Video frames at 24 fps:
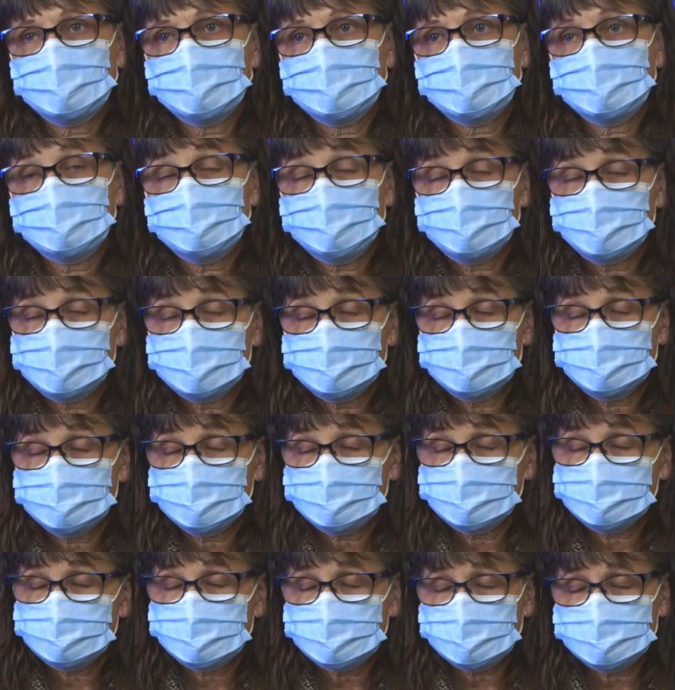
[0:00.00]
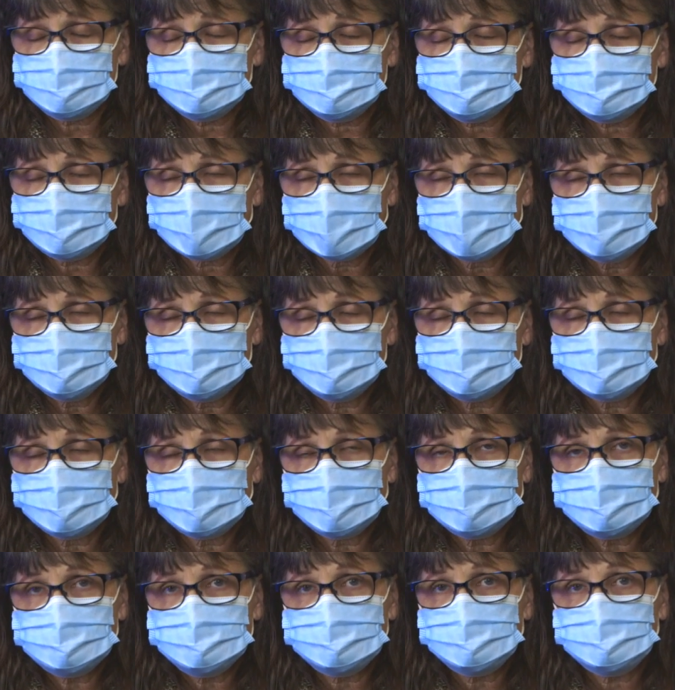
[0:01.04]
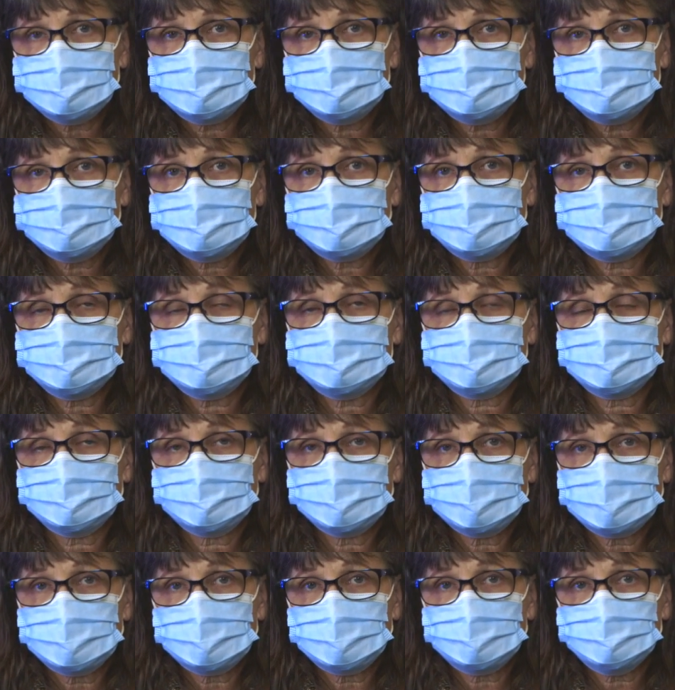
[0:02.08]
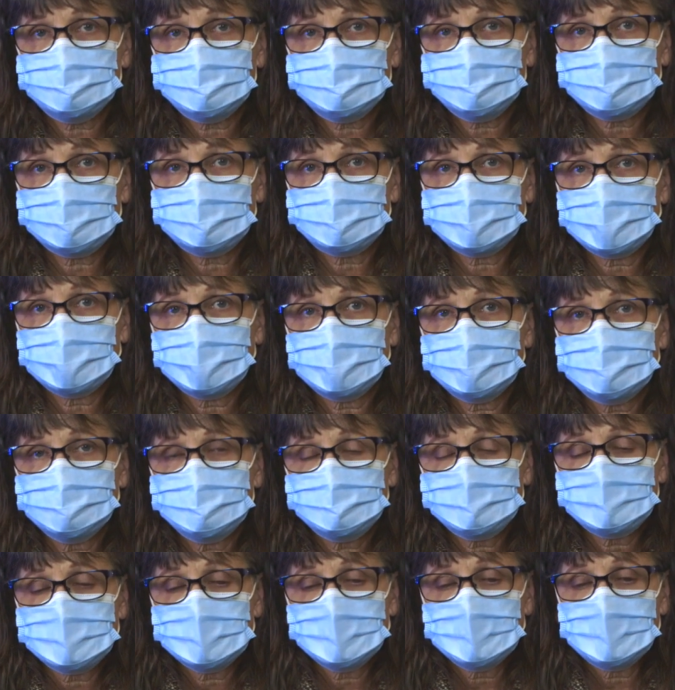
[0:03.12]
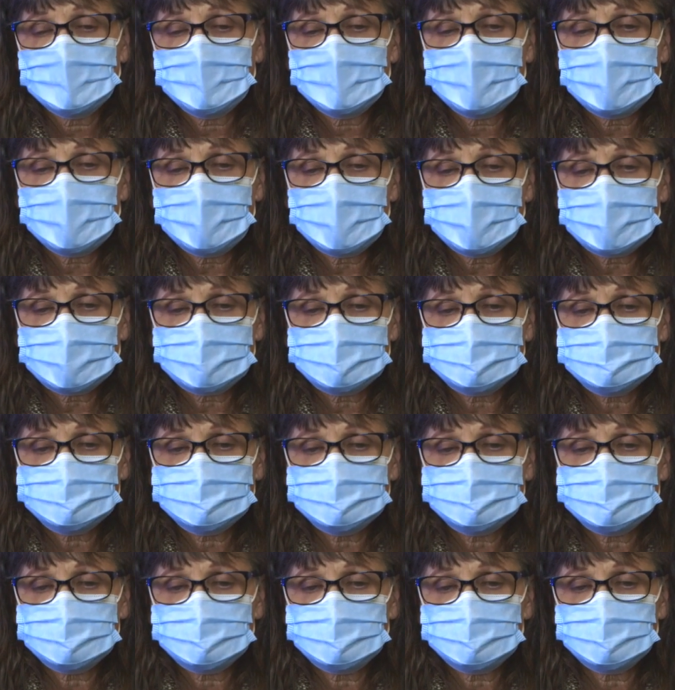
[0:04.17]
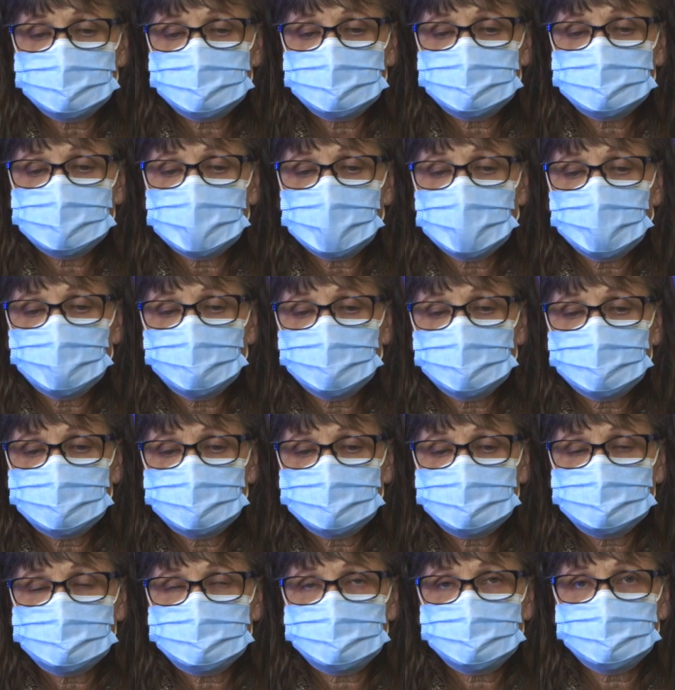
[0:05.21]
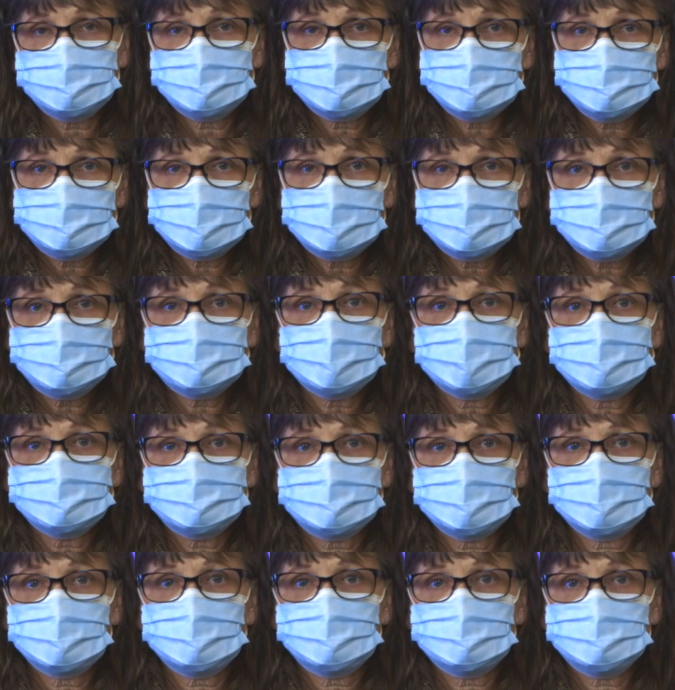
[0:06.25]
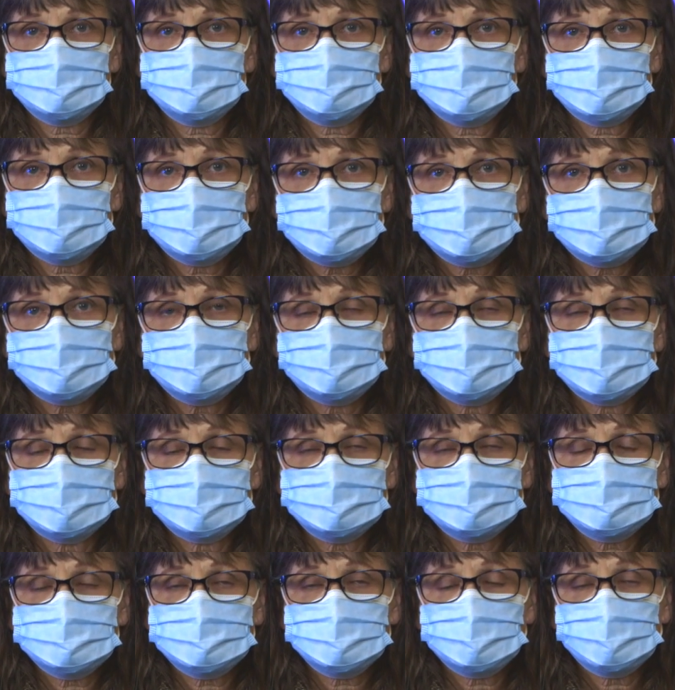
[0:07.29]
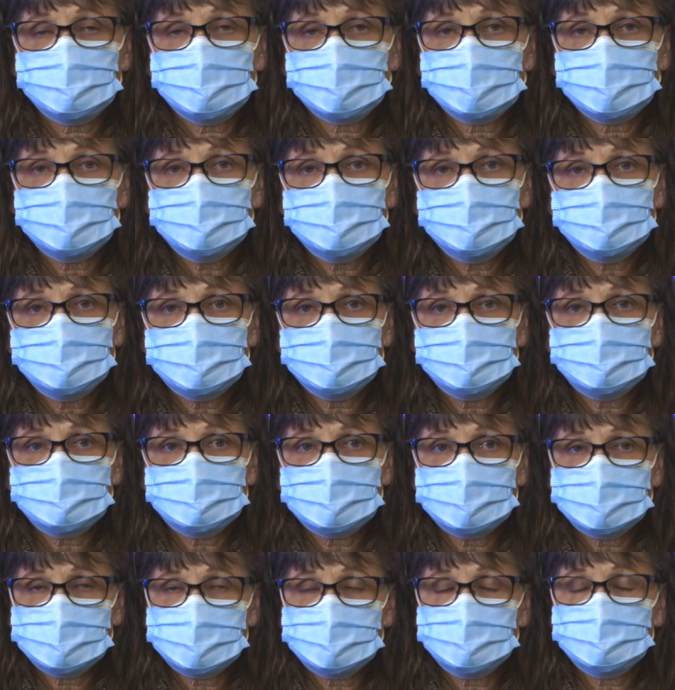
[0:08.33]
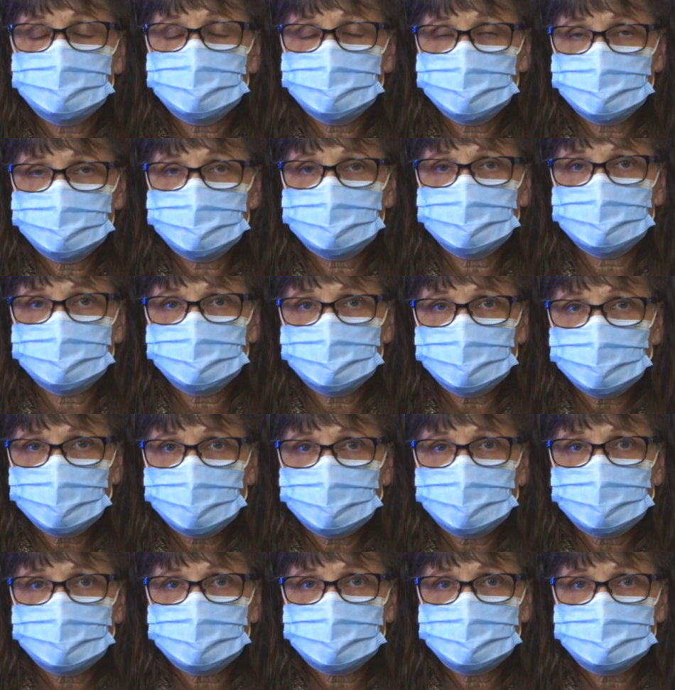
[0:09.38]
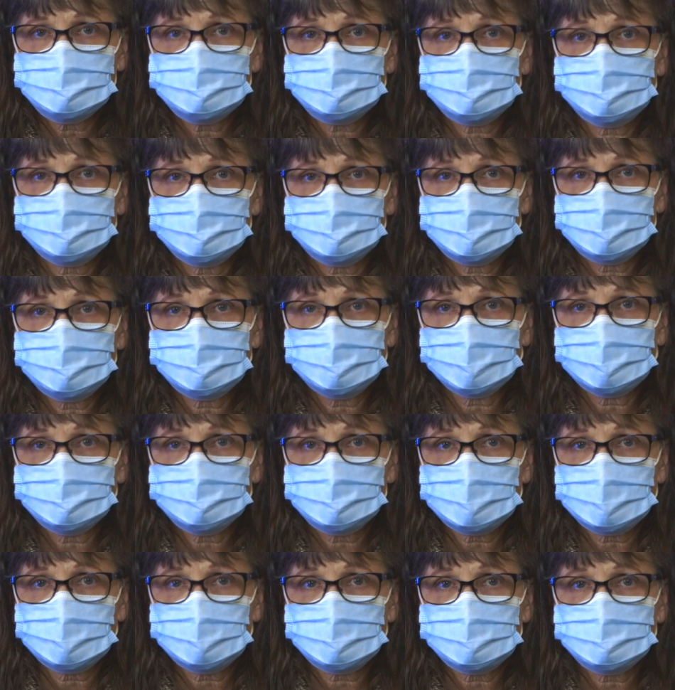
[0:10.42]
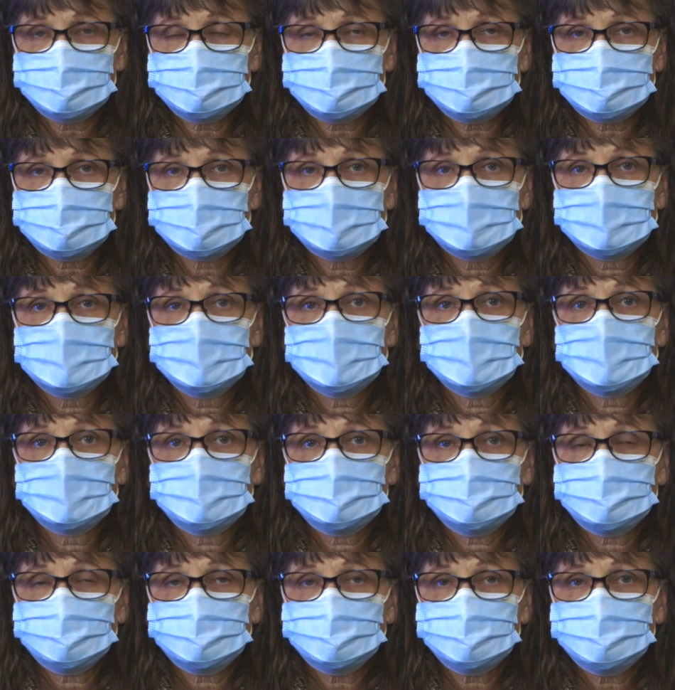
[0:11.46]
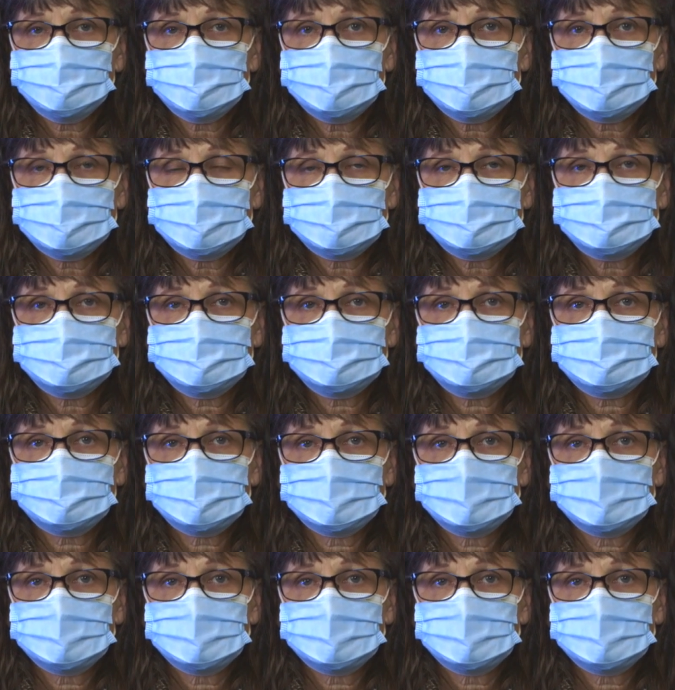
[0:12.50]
increased just a slight bit since the videos were made, and now it is $55 per unit. So 1 unit, meaning you the employee, is $55. 2 units,